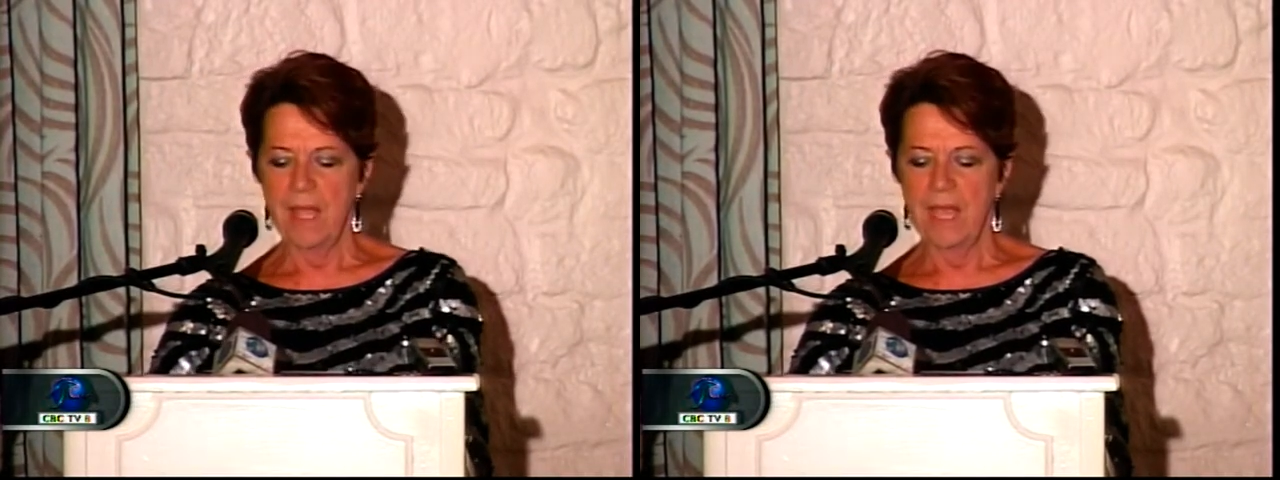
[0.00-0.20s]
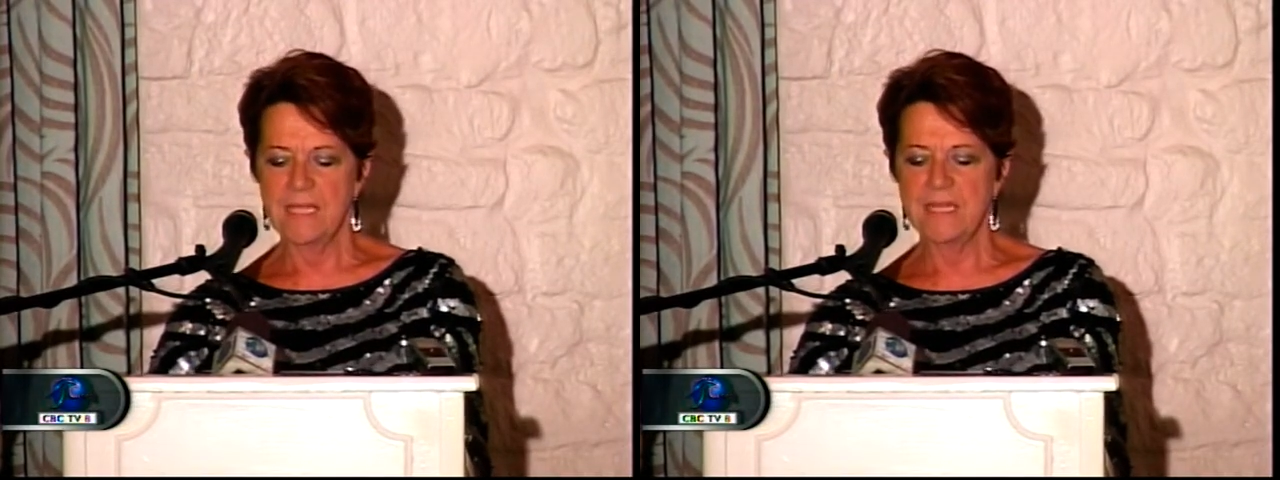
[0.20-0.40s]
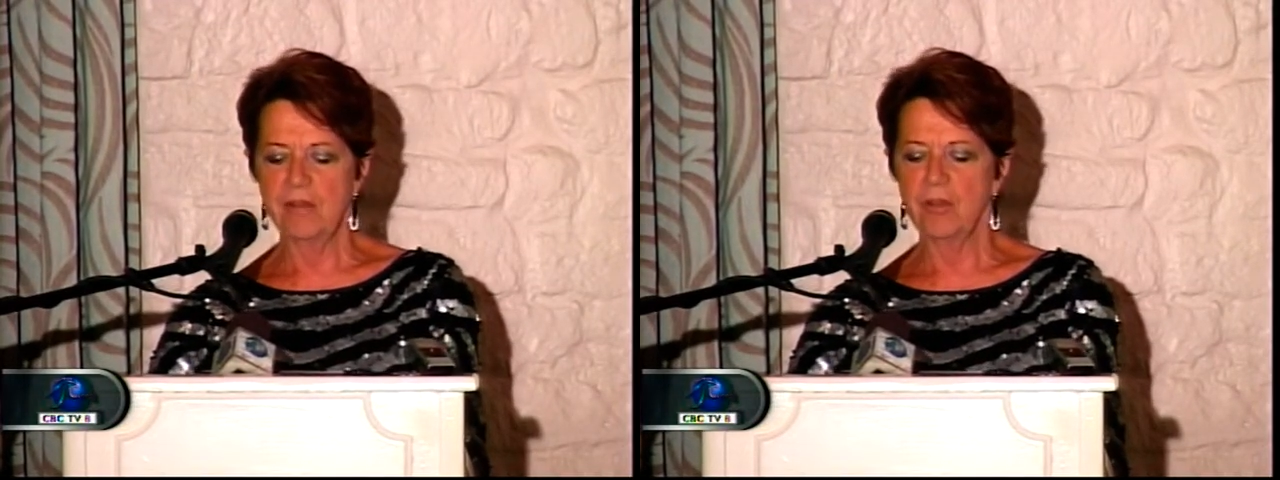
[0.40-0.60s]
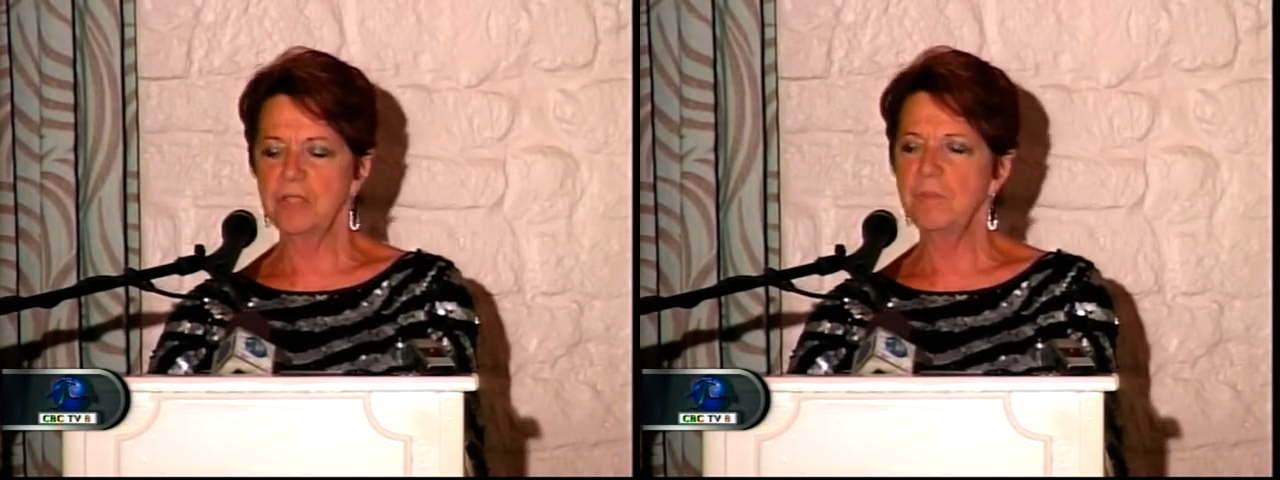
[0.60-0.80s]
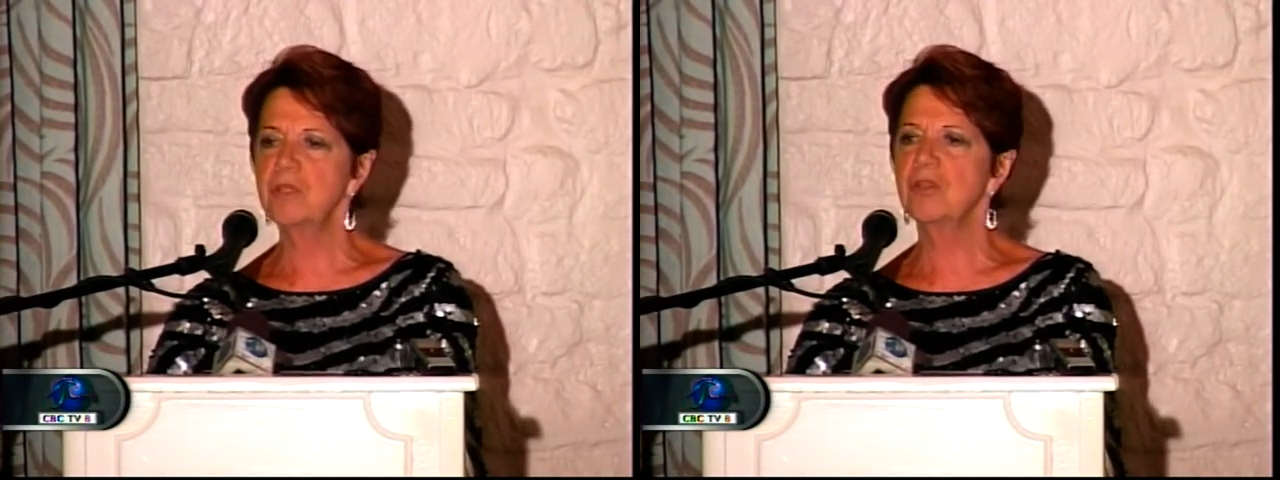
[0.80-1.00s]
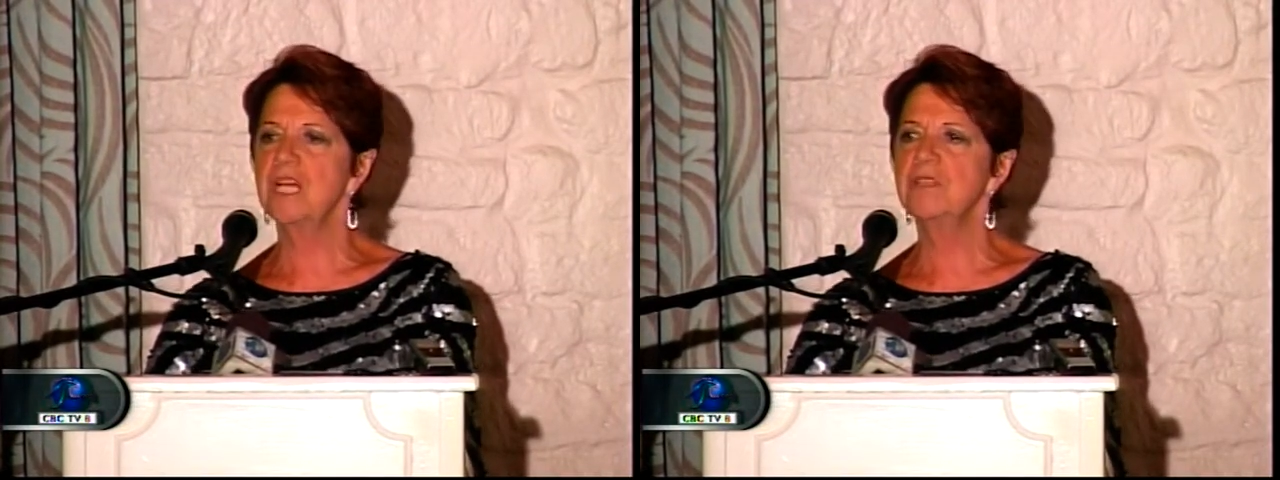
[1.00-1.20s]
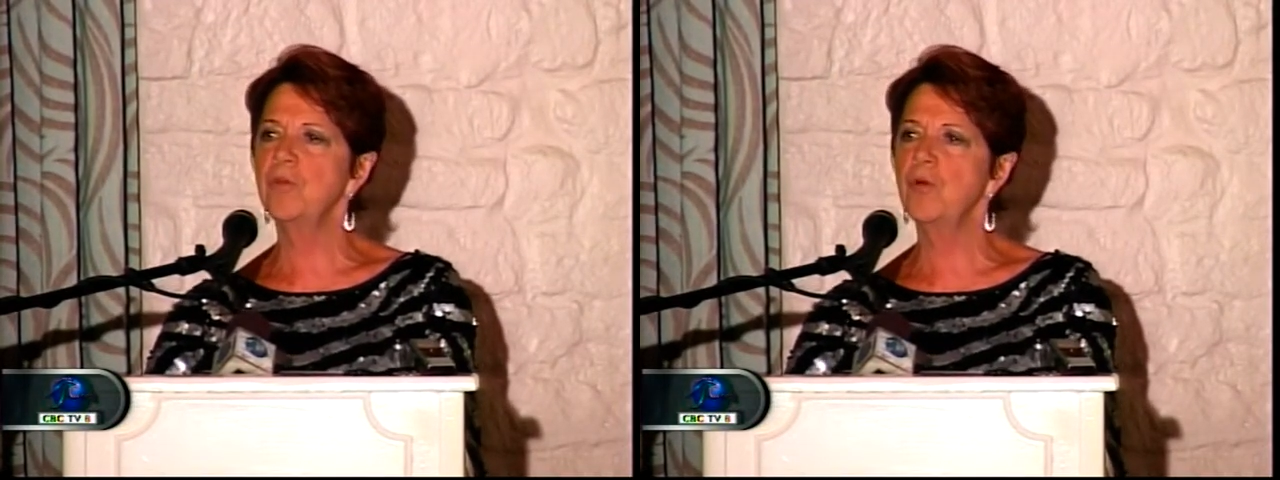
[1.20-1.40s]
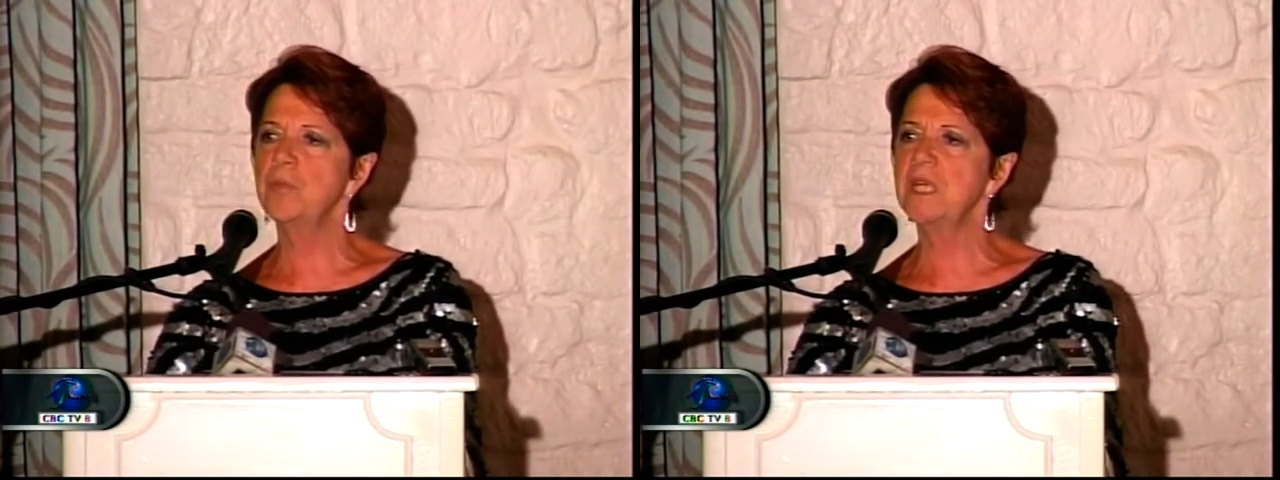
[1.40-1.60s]
is now going to be
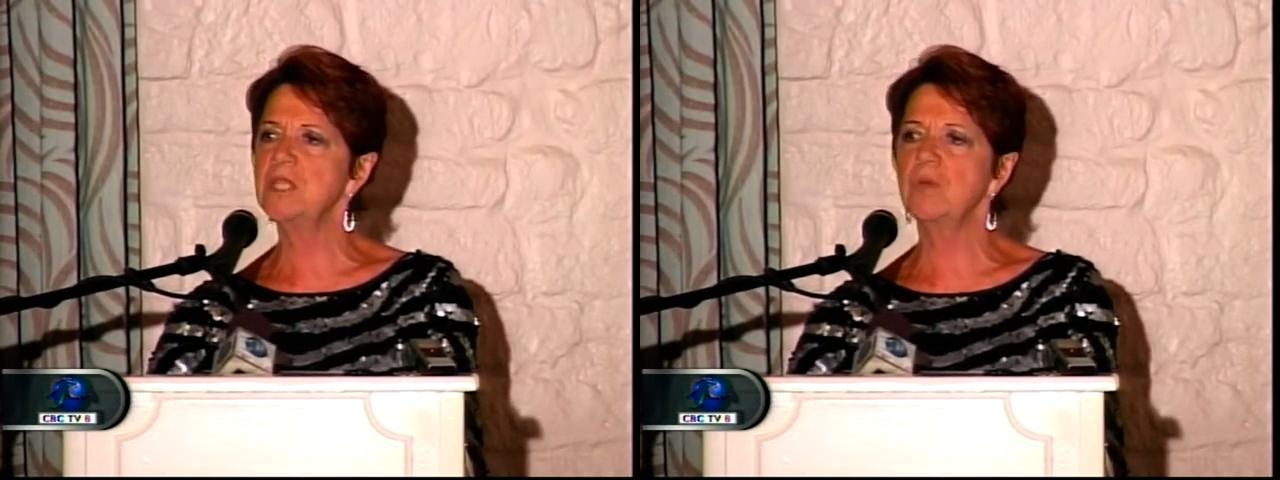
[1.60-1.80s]
transformed into